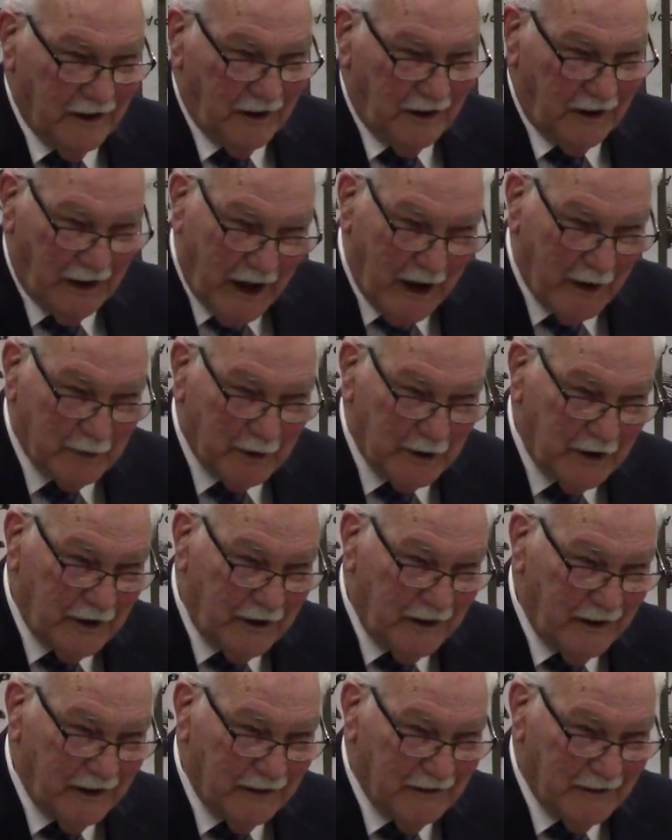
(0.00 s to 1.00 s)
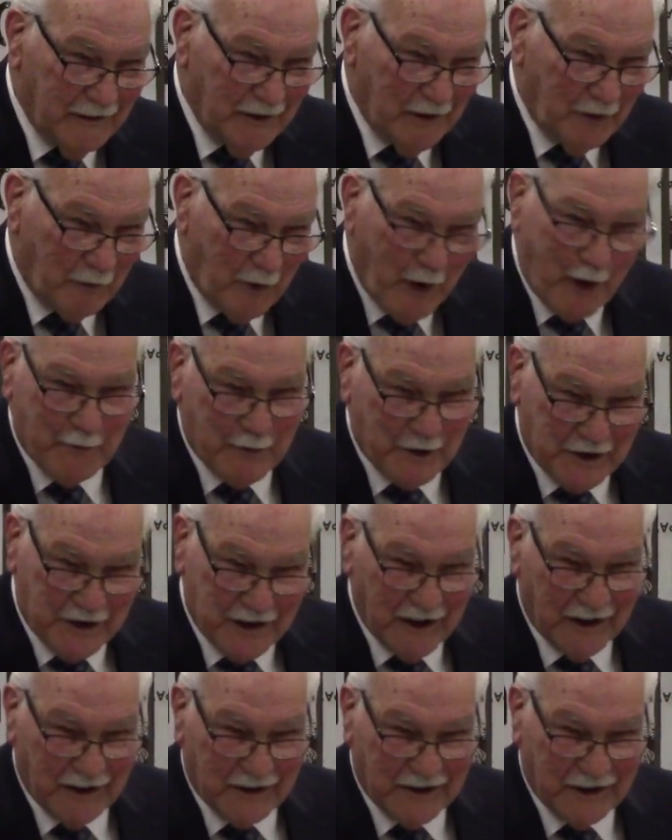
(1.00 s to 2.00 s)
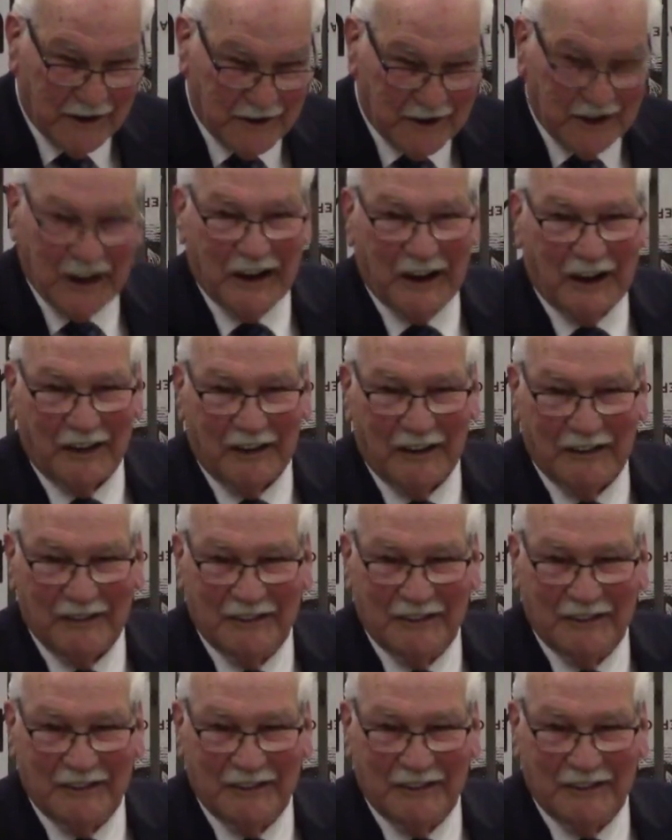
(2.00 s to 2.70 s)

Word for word: leaven represents sin.